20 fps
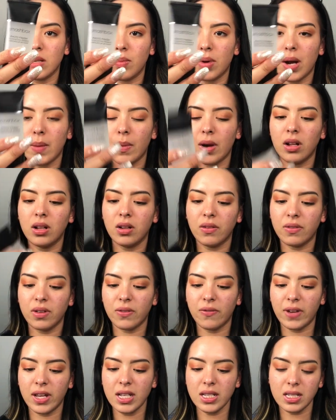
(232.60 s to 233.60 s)
to prime all over the
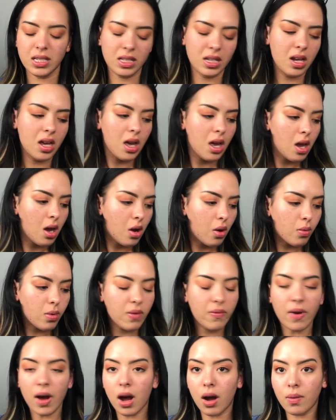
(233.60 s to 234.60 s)
face.
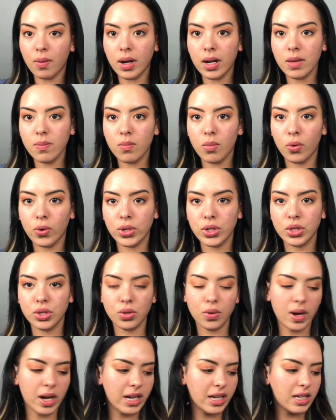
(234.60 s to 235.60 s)
We've already
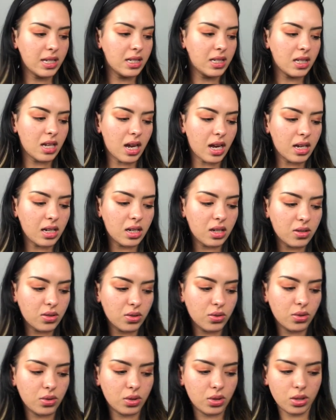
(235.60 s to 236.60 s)
moisturized. I
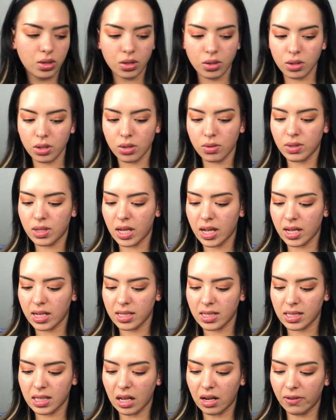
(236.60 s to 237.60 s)
do use a
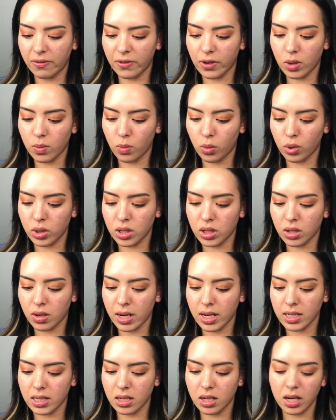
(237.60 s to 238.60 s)
Cetaphil
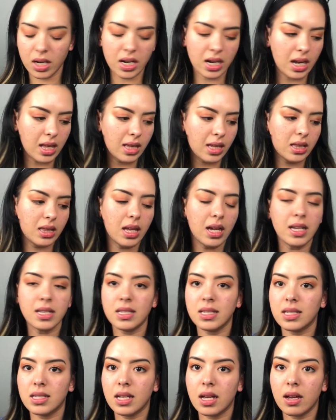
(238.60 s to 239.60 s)
moisturizer, and I let that
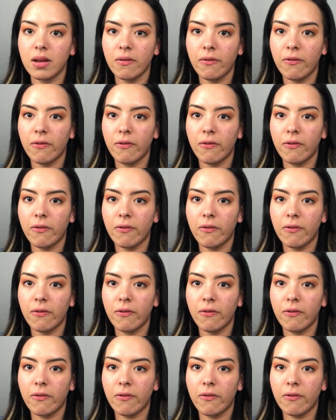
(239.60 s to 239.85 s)
sit